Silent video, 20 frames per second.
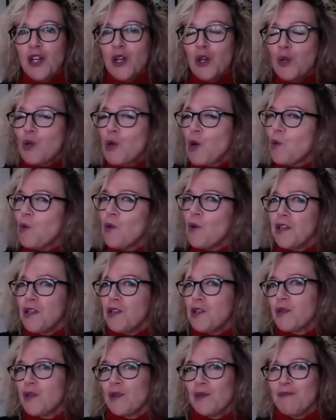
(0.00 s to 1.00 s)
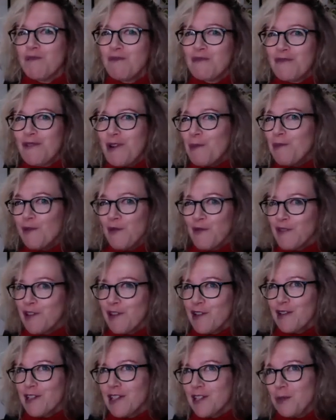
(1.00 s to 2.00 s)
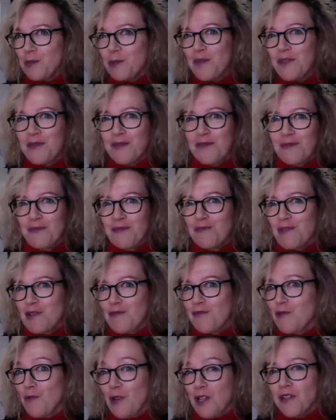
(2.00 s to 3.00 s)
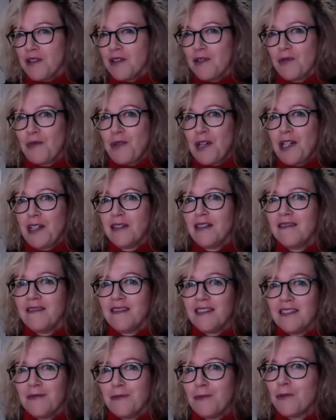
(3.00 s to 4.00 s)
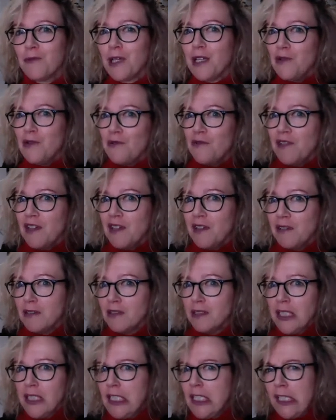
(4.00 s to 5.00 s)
go and rub your fingertips every once in a while when you feel,